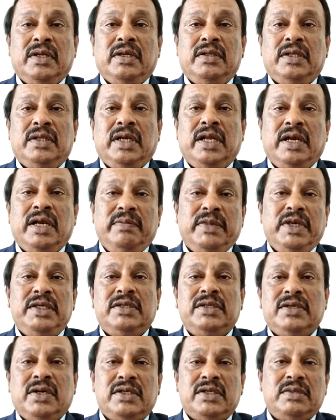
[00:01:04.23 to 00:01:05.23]
The
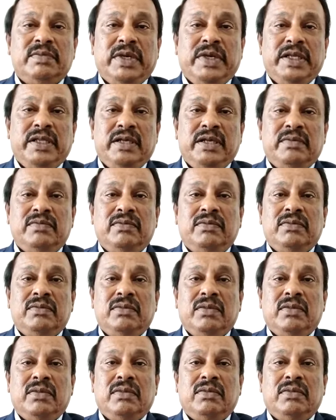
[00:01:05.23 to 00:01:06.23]
damage caused by them
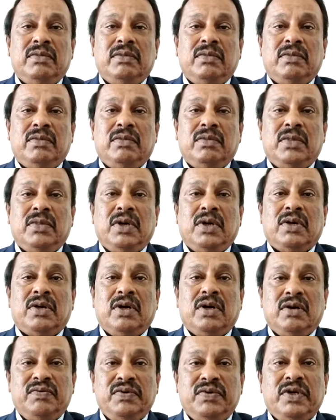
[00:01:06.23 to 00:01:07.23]
are
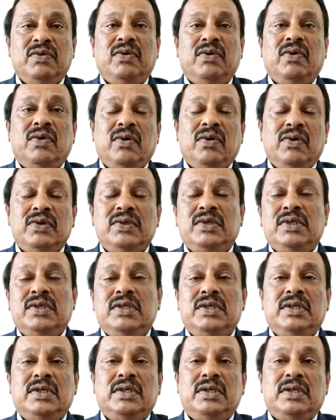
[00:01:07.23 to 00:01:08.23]
often overlooked.
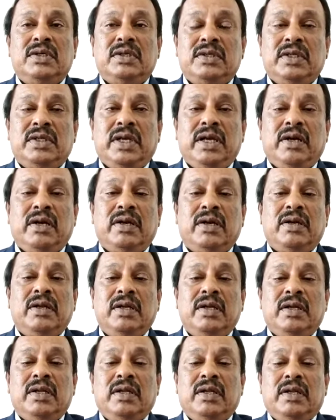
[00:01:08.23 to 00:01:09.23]
They are
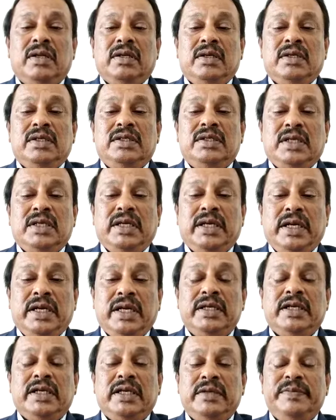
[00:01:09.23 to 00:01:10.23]

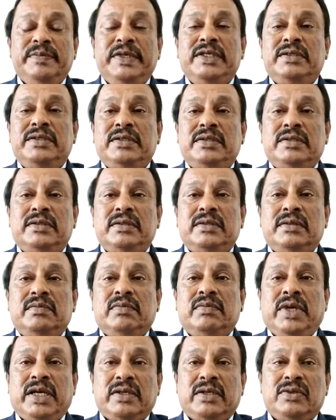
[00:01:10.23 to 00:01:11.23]
hidden enemies,
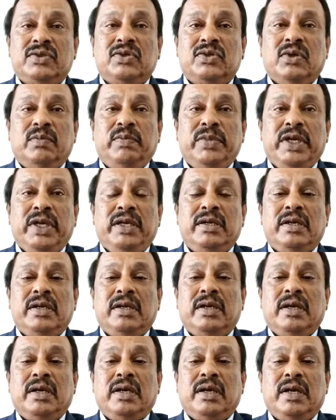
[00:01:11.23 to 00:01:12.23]
microscopic
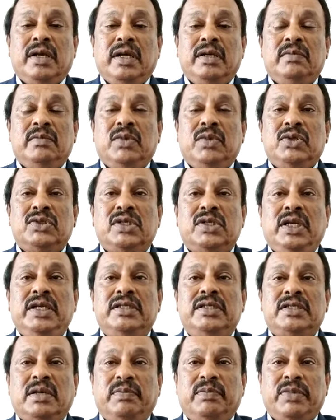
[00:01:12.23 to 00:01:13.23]
and mostly
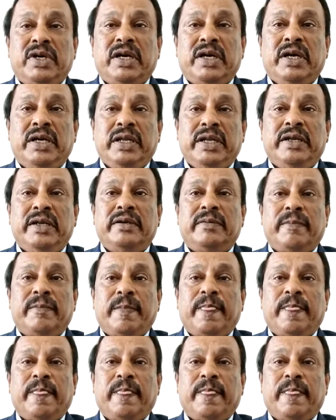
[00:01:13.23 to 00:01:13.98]
subterranean.